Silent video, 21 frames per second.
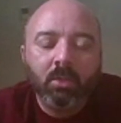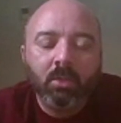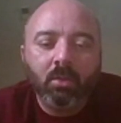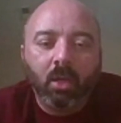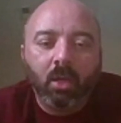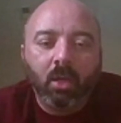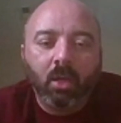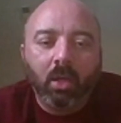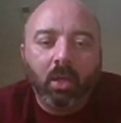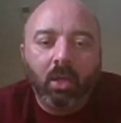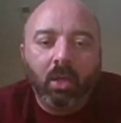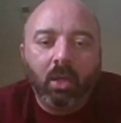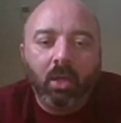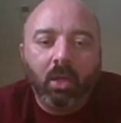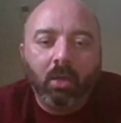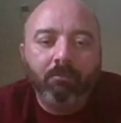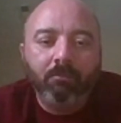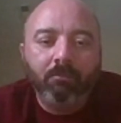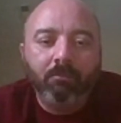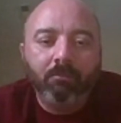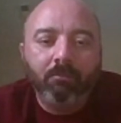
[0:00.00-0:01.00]

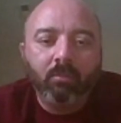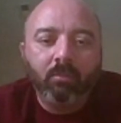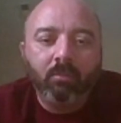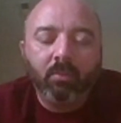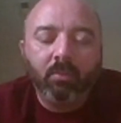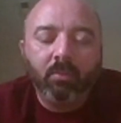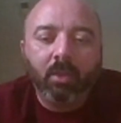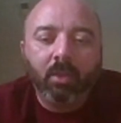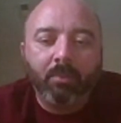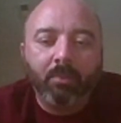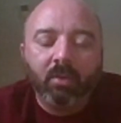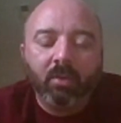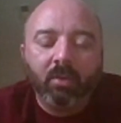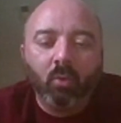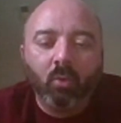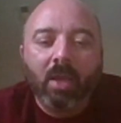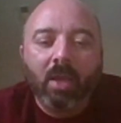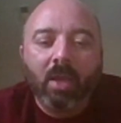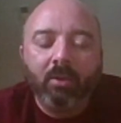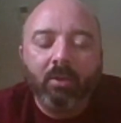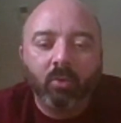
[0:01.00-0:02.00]
up in Raleigh,
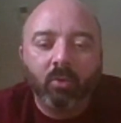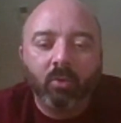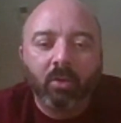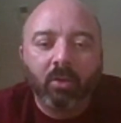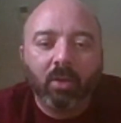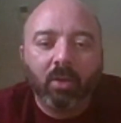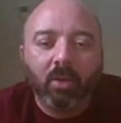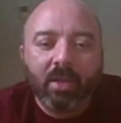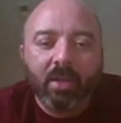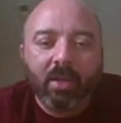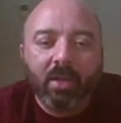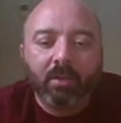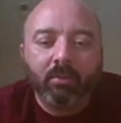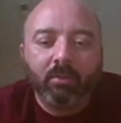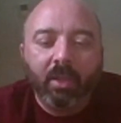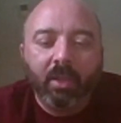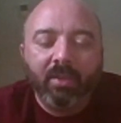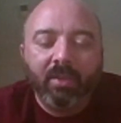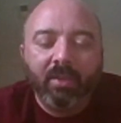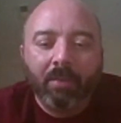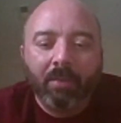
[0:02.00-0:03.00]
North Carolina, and
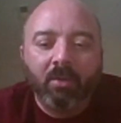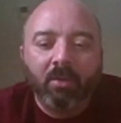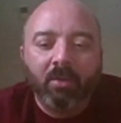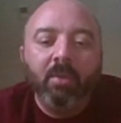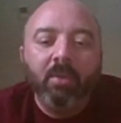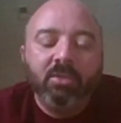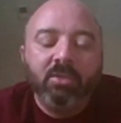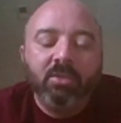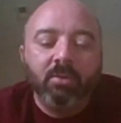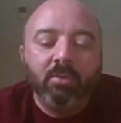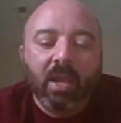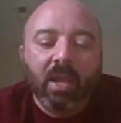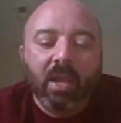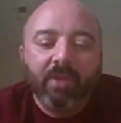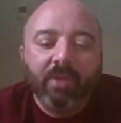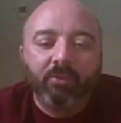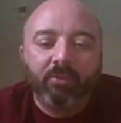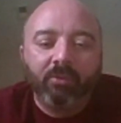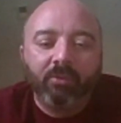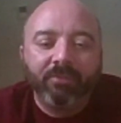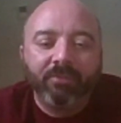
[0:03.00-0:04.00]
then I'm going to meet you guys
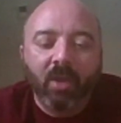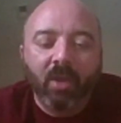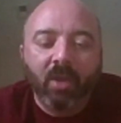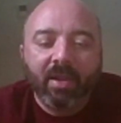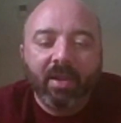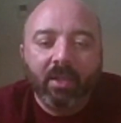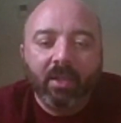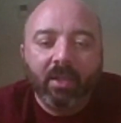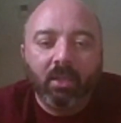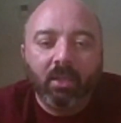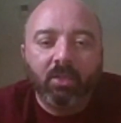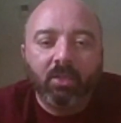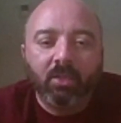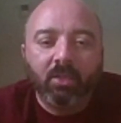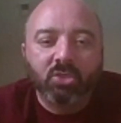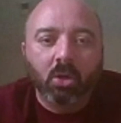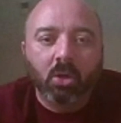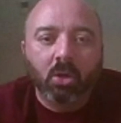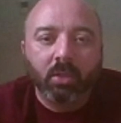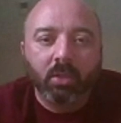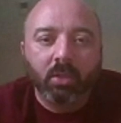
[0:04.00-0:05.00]
on Friday in Charlotte.